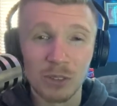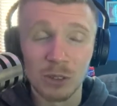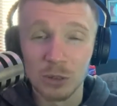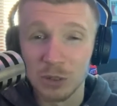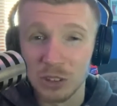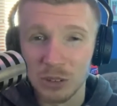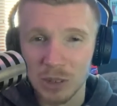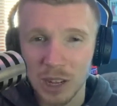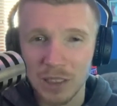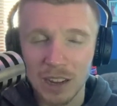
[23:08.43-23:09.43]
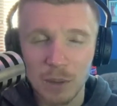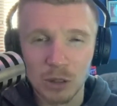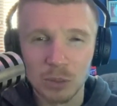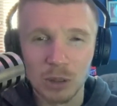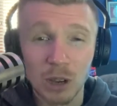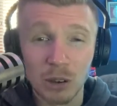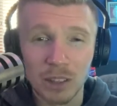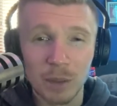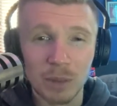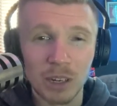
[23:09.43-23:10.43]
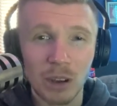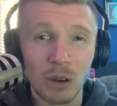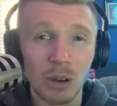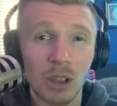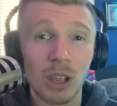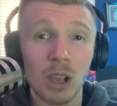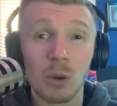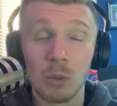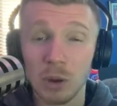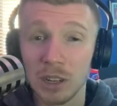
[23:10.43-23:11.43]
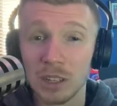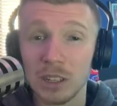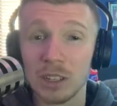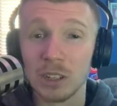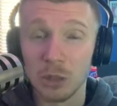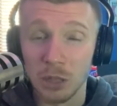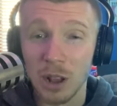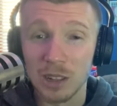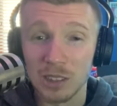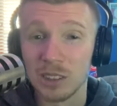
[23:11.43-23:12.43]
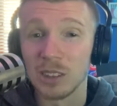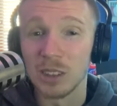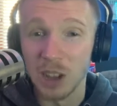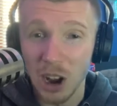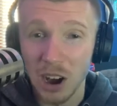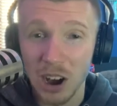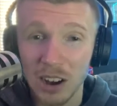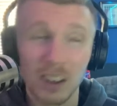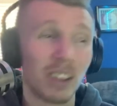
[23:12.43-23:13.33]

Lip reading: Feel free to jump down in the comments below and let me know what your thoughts are.